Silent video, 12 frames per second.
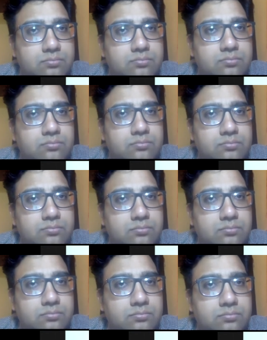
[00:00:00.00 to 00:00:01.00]

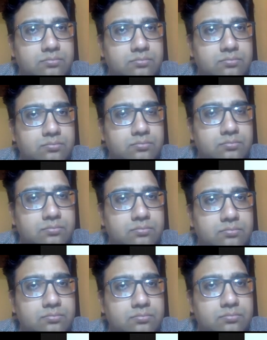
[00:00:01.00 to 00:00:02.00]

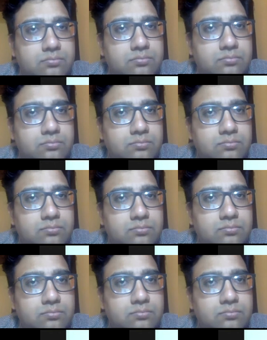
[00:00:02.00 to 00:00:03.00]

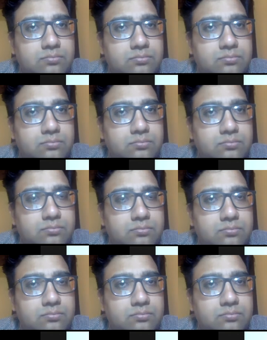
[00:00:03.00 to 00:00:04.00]

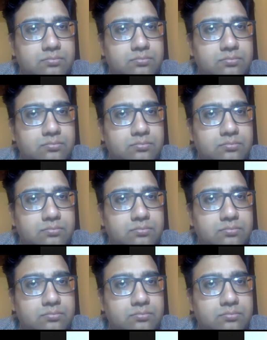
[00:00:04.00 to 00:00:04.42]
(not speaking)